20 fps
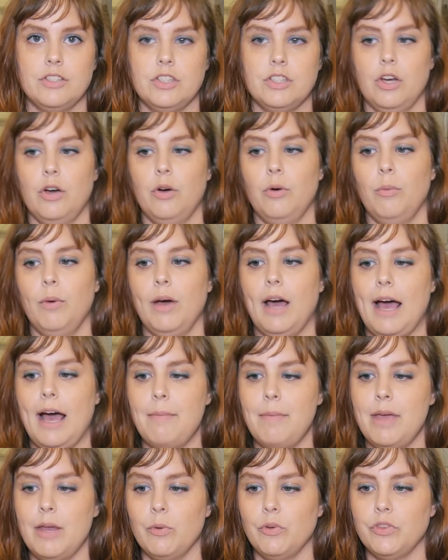So what I
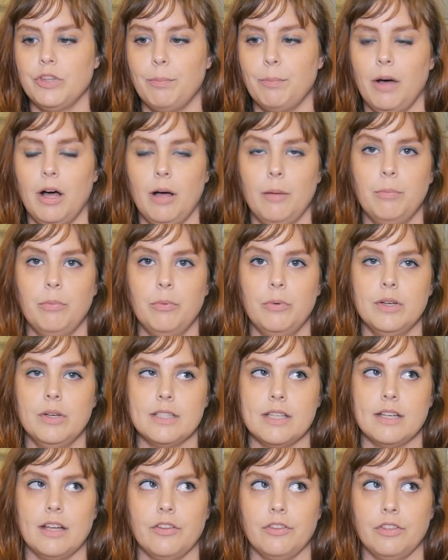made with the pulp
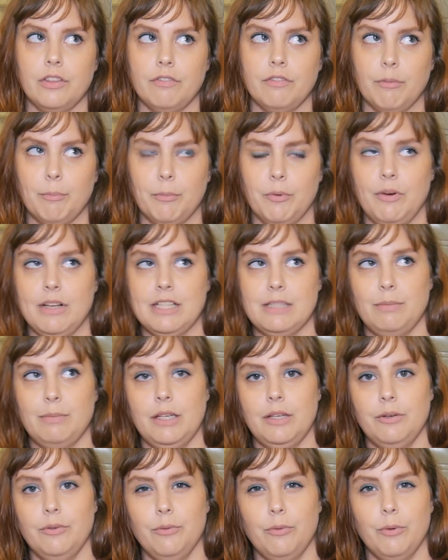was another thing from the
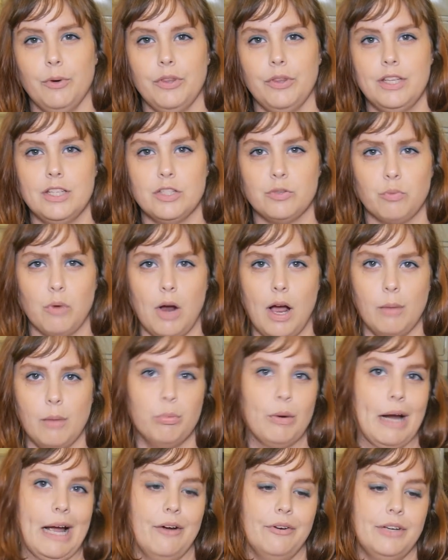recipe, were these raw
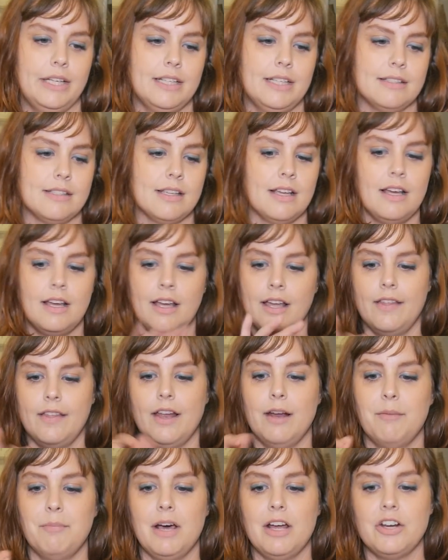brownies
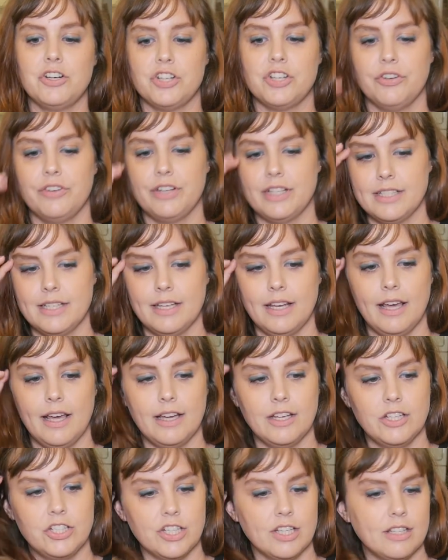that I'm not showing
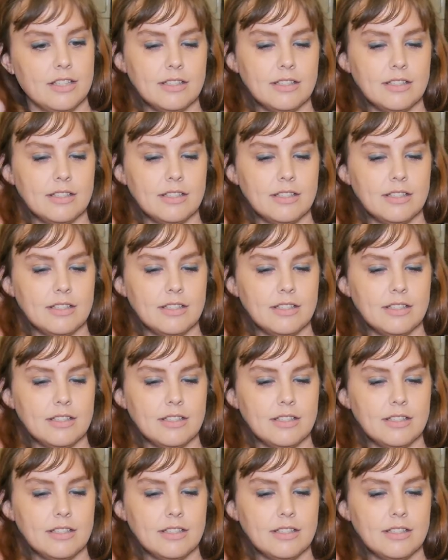today.